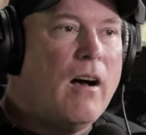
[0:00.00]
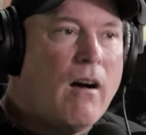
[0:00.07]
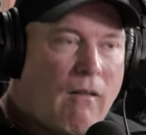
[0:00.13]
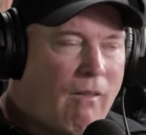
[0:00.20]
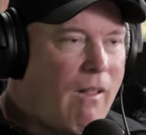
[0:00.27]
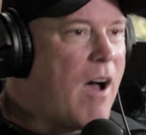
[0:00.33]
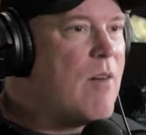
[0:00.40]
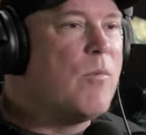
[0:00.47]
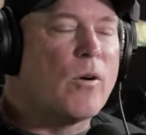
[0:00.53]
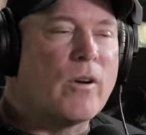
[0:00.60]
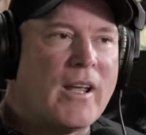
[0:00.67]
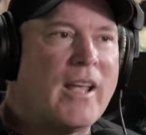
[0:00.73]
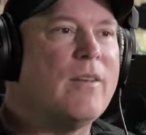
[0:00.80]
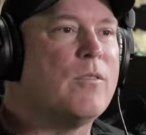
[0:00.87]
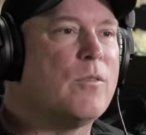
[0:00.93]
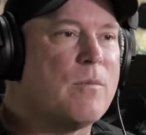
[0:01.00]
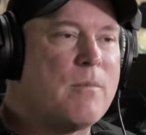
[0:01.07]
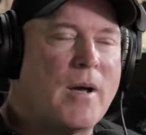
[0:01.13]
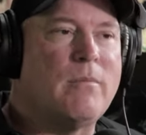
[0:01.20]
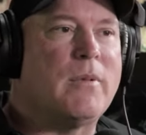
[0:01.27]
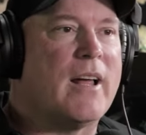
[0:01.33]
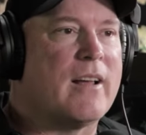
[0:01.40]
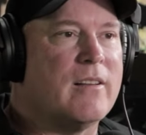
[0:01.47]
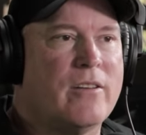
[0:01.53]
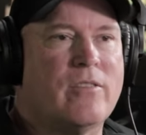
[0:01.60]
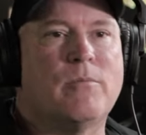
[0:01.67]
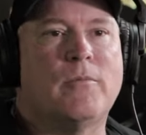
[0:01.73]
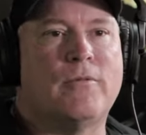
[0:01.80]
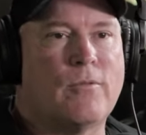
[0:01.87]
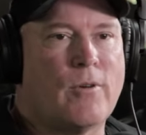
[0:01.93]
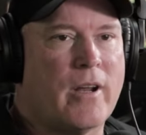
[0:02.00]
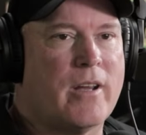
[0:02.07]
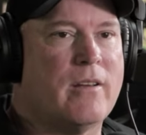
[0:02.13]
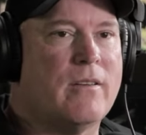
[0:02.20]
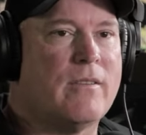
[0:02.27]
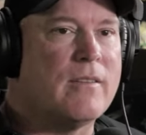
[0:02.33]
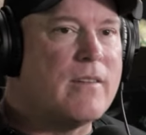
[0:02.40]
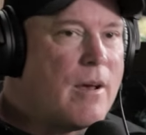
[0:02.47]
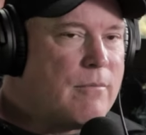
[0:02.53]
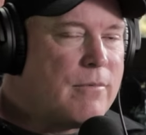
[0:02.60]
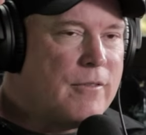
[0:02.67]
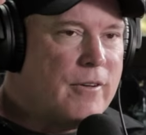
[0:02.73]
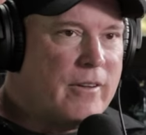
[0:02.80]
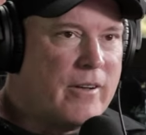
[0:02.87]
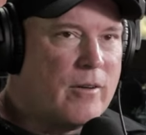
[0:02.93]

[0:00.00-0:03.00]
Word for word: a lot more games with my Black Legion before I step foot in